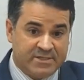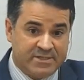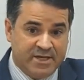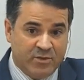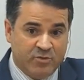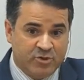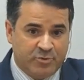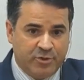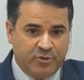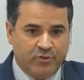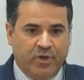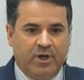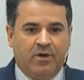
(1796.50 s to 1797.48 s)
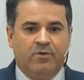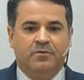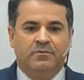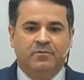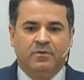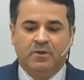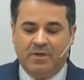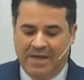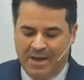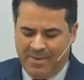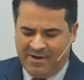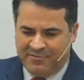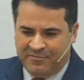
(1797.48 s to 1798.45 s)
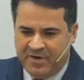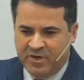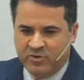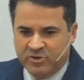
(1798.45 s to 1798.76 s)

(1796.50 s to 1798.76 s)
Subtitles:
leaders forgetting the spiritual,